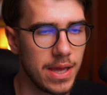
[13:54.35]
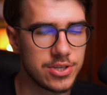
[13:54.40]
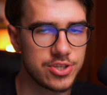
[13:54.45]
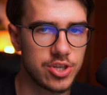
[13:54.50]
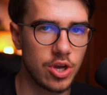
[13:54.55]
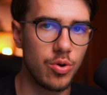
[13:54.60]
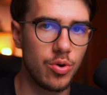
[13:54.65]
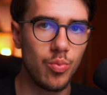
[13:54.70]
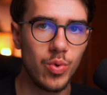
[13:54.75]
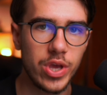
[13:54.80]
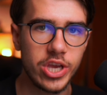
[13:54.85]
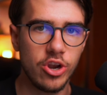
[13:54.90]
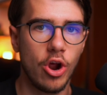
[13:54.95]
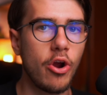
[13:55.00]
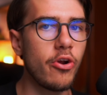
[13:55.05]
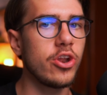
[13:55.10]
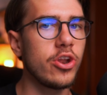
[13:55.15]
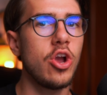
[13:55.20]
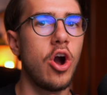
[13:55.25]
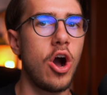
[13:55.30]
And so we can
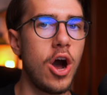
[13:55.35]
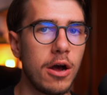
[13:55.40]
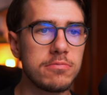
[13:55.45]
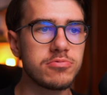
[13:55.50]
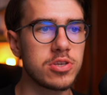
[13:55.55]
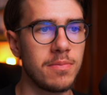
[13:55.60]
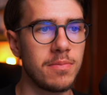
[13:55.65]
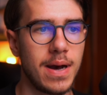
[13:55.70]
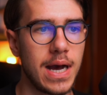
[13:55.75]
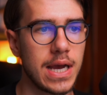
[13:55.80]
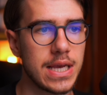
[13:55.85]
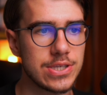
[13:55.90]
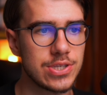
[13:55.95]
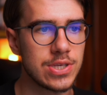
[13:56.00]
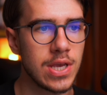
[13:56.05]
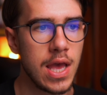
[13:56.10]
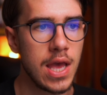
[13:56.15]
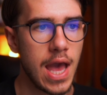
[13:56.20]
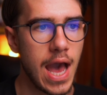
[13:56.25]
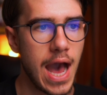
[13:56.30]
already
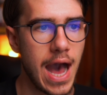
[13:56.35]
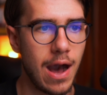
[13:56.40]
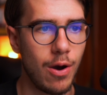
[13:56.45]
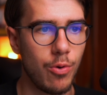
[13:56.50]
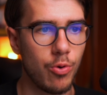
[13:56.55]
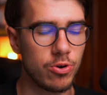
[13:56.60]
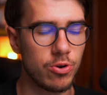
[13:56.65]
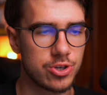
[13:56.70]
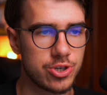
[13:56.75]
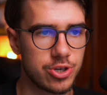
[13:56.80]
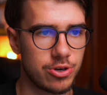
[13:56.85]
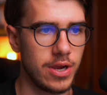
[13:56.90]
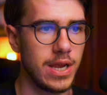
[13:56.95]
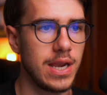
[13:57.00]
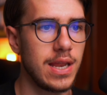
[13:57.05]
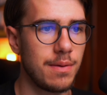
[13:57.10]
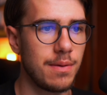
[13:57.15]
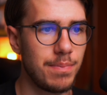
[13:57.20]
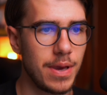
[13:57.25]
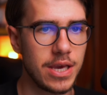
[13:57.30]
optimize our
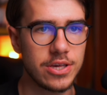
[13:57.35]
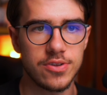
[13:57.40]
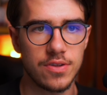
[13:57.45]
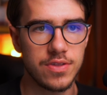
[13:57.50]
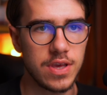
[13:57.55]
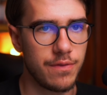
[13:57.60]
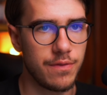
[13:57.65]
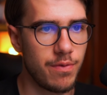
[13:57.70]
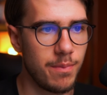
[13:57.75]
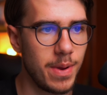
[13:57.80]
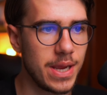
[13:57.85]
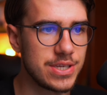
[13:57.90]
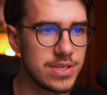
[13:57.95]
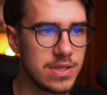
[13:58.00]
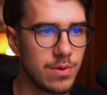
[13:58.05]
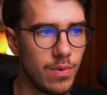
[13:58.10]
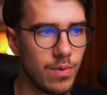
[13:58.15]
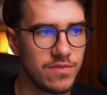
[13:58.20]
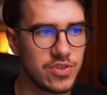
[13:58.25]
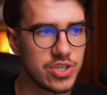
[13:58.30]
trading based on the
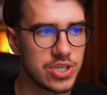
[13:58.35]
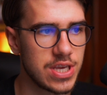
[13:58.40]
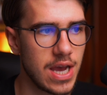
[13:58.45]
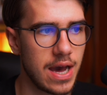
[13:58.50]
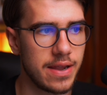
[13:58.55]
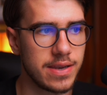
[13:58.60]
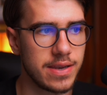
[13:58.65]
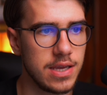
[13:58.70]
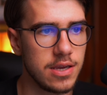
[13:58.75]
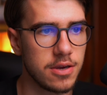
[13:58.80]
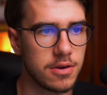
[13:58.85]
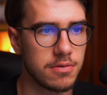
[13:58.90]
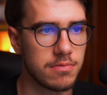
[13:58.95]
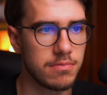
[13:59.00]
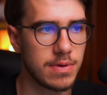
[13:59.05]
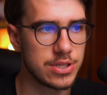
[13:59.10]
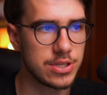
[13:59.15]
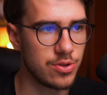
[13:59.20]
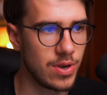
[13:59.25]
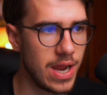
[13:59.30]
information that we've just gotten here,
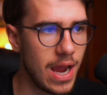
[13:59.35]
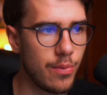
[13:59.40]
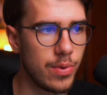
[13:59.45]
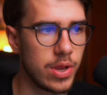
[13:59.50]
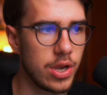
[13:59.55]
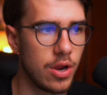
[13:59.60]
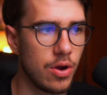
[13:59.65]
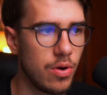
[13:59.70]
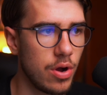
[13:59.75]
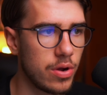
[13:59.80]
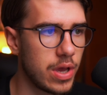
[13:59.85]
right? So now we know,